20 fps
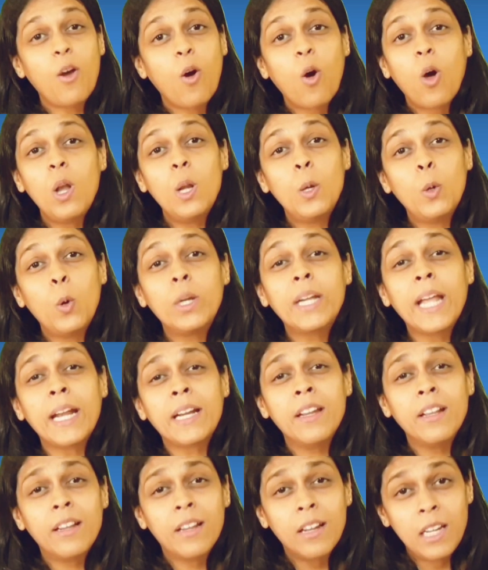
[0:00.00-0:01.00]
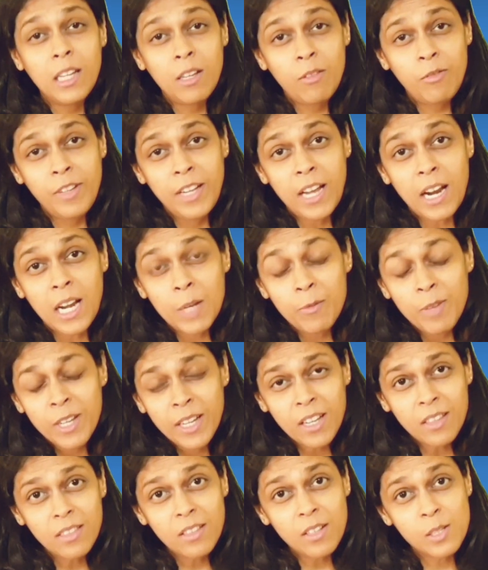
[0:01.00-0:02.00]
all know technically we are
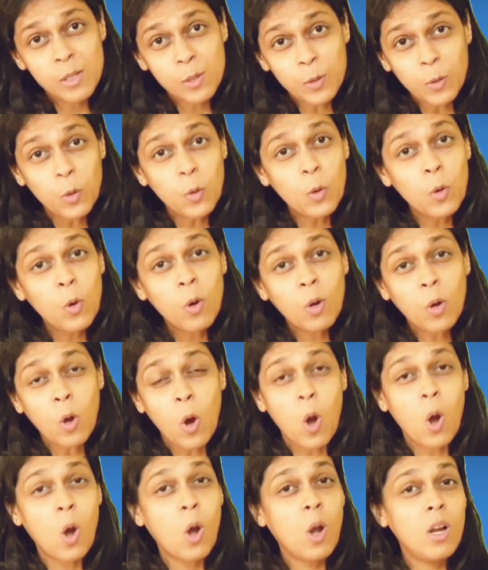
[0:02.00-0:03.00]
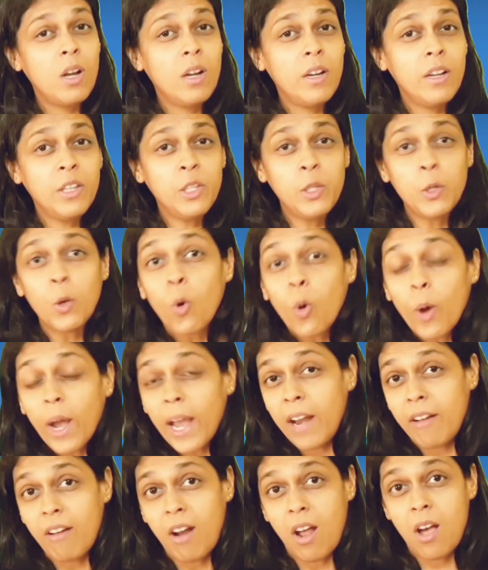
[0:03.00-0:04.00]
living in the so-called yo
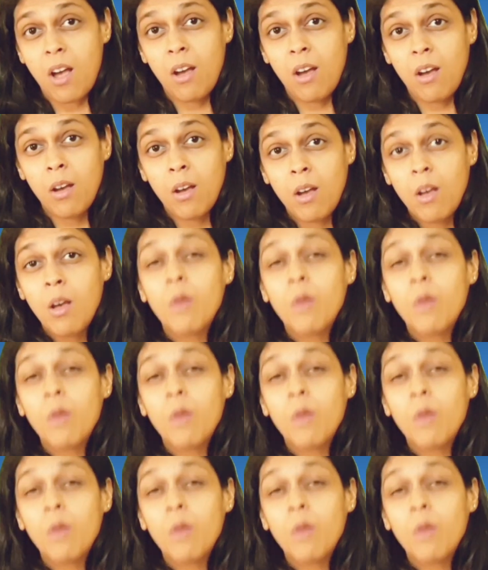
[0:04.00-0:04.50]
era